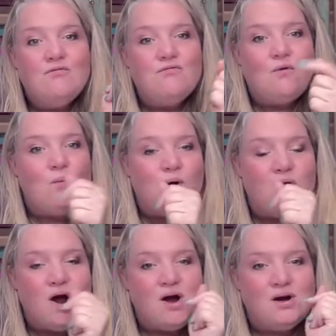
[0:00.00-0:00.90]

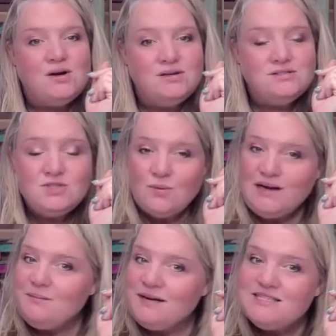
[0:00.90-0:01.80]
for
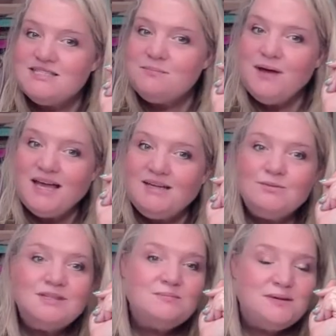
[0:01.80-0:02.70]
20 minutes of painting
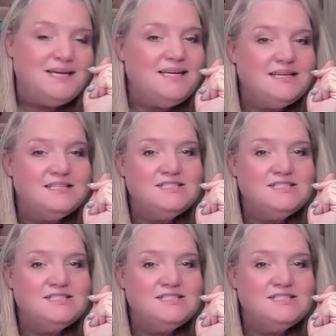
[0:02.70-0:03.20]
with me.